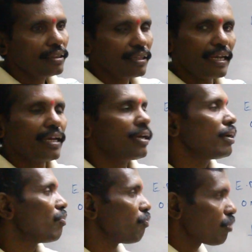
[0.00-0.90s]
3
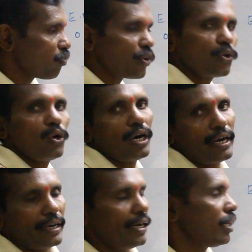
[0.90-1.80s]
from 1 to
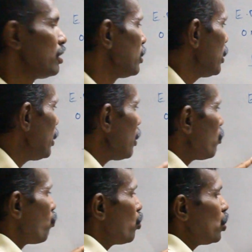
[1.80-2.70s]
100. Here
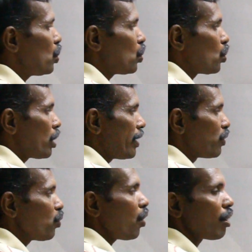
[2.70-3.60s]
1 and
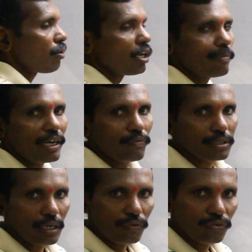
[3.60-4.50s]
2 are not multiples
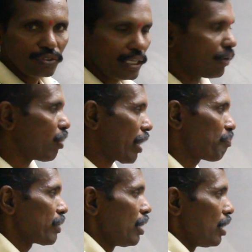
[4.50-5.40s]
of 3. Okay.
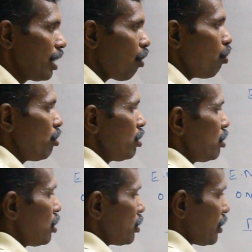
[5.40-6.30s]
Now
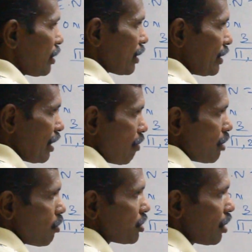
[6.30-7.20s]
33
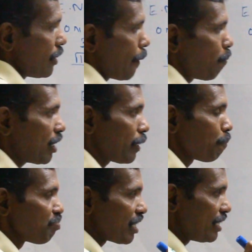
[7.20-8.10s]
multiples are there, but
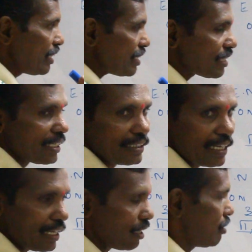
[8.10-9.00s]
in these
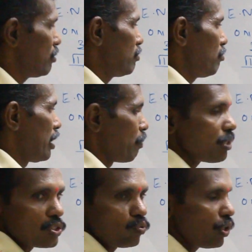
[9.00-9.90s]
33
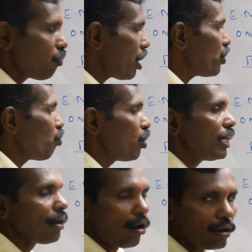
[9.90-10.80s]
multiples we want
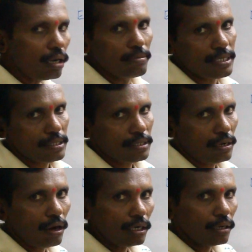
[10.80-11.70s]
only odd numbers,
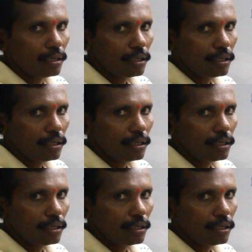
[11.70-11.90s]
not